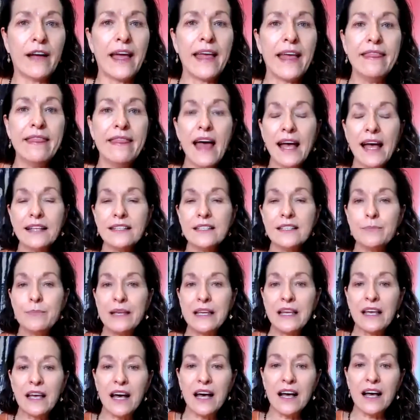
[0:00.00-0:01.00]
And that's
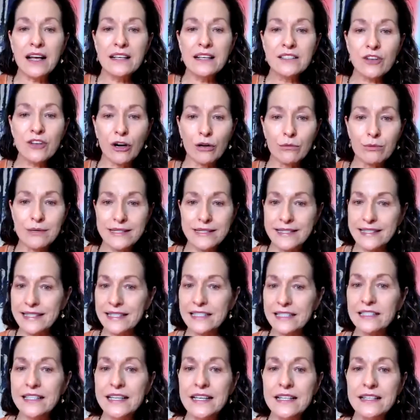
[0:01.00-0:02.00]
because our
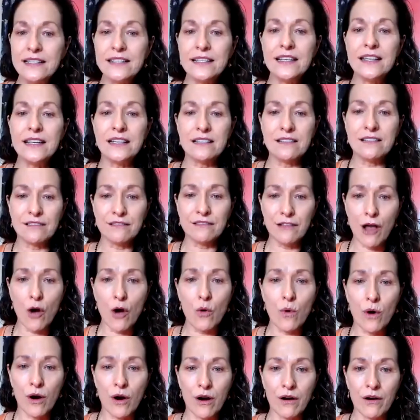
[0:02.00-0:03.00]
resiliency is
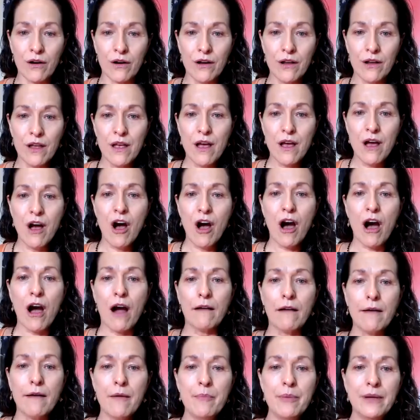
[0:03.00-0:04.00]
lower.
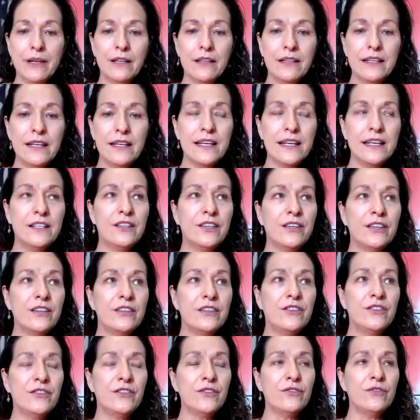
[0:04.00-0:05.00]
Our ability to
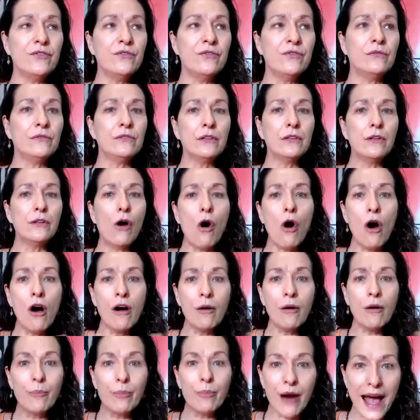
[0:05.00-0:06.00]
do
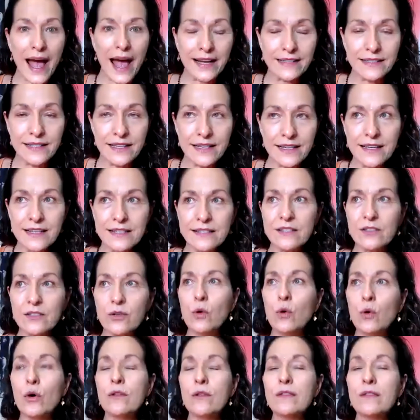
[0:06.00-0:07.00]
long practice
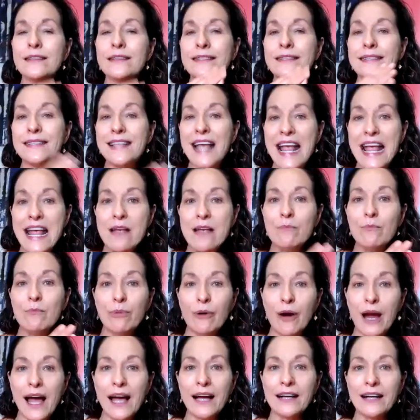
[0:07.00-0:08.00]
or the same
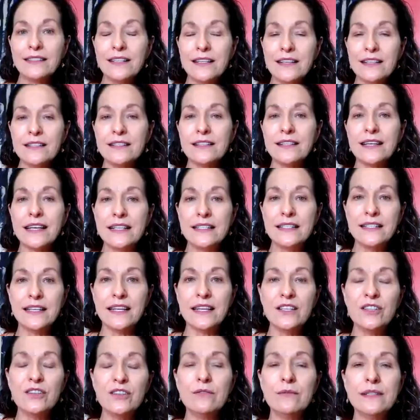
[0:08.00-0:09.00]
practice
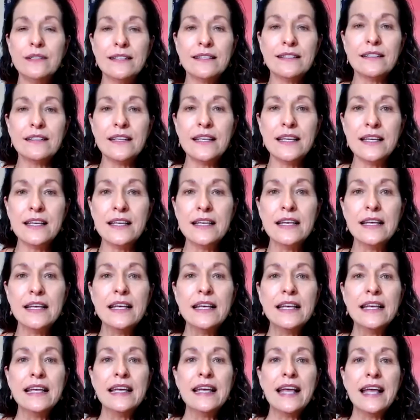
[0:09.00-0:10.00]
continuously
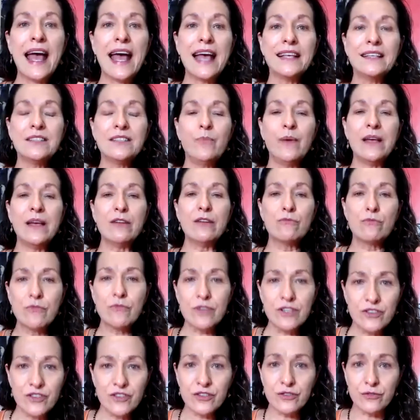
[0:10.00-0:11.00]
has been
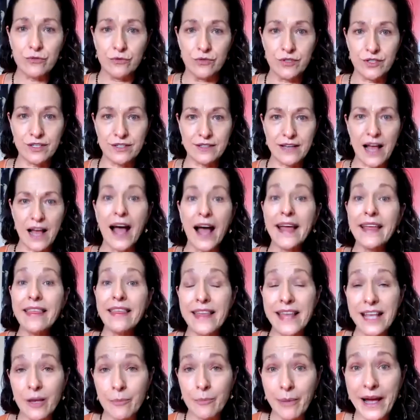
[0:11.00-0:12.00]
reduced, I
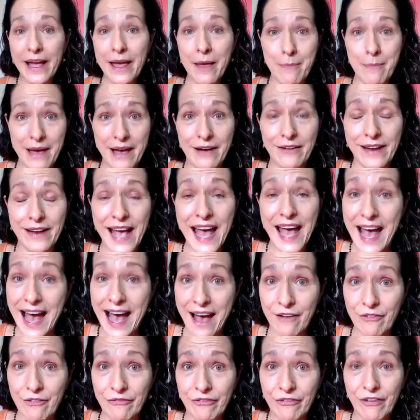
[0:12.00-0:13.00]
think, by about
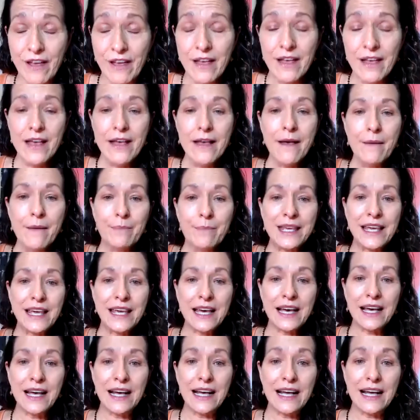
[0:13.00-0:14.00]
half,
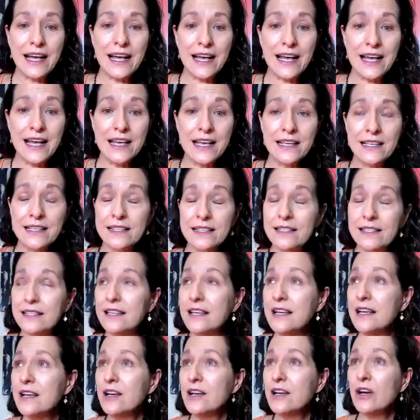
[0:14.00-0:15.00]
because
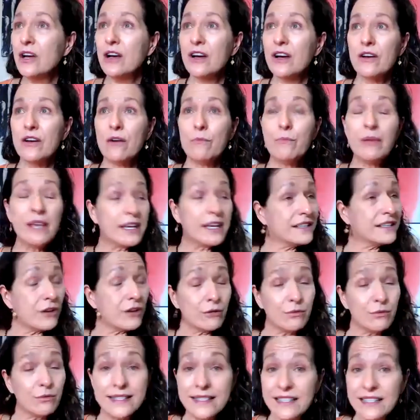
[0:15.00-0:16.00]
our
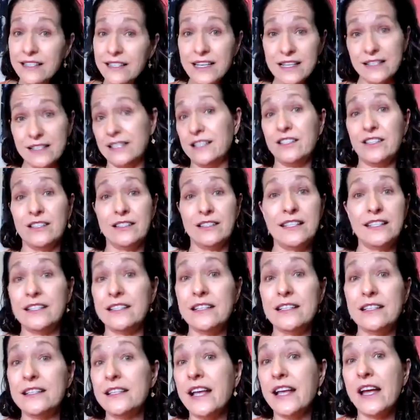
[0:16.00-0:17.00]
resiliency just
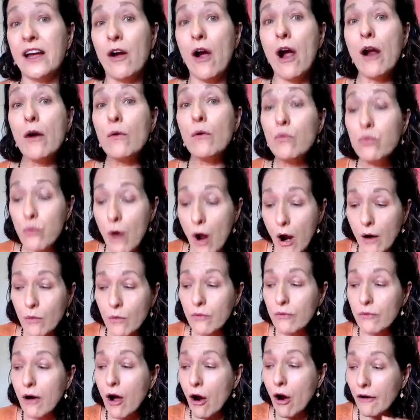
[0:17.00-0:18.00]
isn't there.
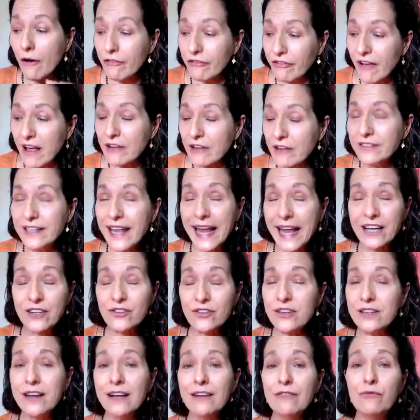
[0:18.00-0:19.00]
Our
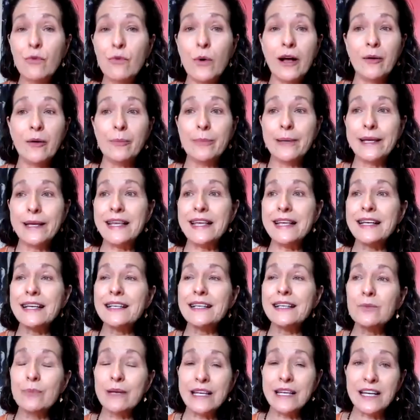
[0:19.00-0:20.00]
foundation of well-being
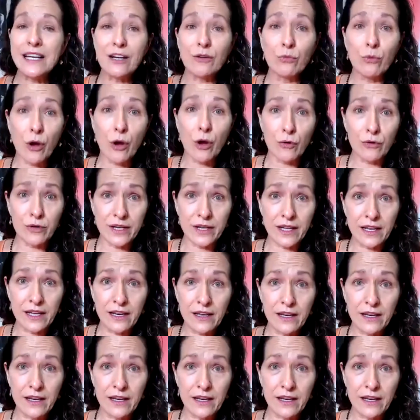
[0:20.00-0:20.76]
is being eroded.